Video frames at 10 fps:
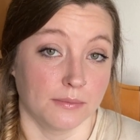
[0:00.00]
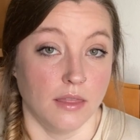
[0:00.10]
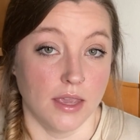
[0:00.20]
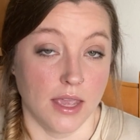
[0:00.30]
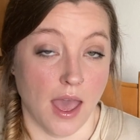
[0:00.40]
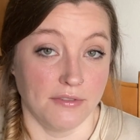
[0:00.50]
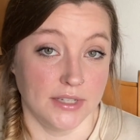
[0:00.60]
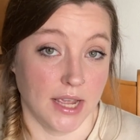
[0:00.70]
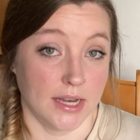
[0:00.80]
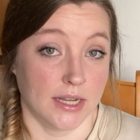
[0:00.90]
The
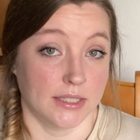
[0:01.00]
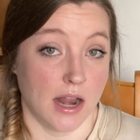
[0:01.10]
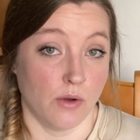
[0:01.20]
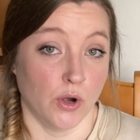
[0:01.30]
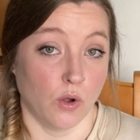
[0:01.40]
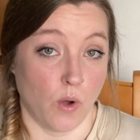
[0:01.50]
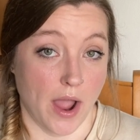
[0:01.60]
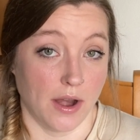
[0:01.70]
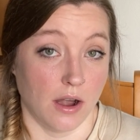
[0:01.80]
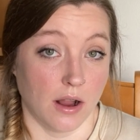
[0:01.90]
FDA does not
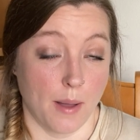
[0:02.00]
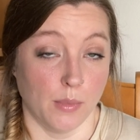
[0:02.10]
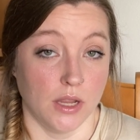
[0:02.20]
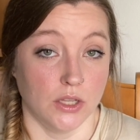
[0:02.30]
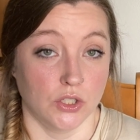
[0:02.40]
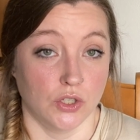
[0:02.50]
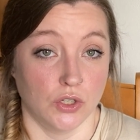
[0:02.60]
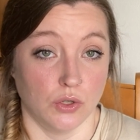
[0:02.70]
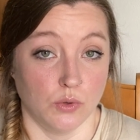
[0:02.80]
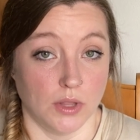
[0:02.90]
require companies
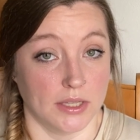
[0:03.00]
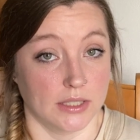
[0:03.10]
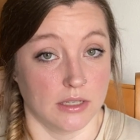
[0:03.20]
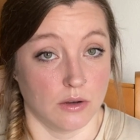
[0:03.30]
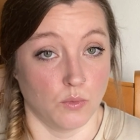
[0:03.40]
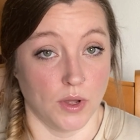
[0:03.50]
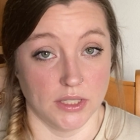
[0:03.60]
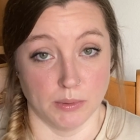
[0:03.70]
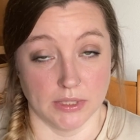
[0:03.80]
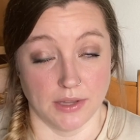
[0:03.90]
to list
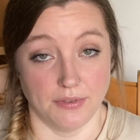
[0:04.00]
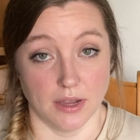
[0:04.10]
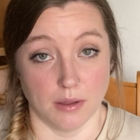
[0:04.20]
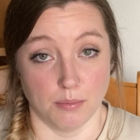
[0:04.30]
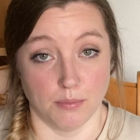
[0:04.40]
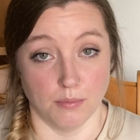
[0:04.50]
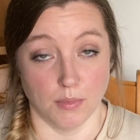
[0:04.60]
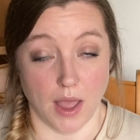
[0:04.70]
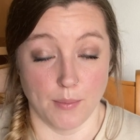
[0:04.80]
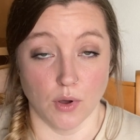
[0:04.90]
what specific
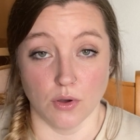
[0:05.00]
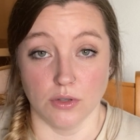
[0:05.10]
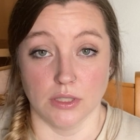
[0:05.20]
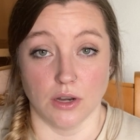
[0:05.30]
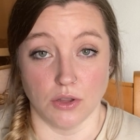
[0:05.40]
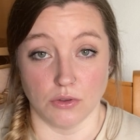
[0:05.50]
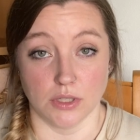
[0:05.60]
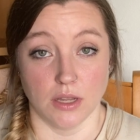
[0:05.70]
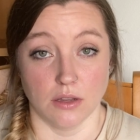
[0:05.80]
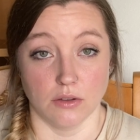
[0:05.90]
chemicals they're
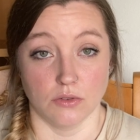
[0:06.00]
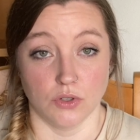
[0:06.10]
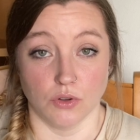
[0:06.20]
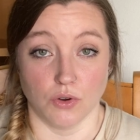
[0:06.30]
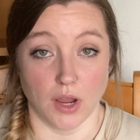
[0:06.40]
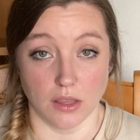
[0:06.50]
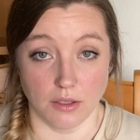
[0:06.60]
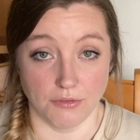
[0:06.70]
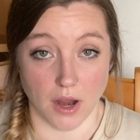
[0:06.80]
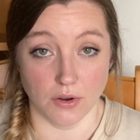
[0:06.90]
using to
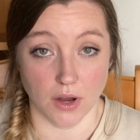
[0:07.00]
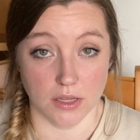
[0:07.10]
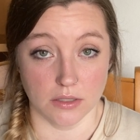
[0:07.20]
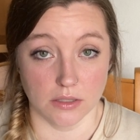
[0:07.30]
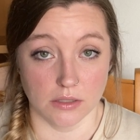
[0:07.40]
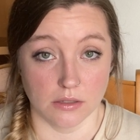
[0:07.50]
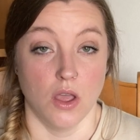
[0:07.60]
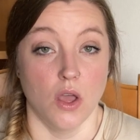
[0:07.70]
create the fragrance.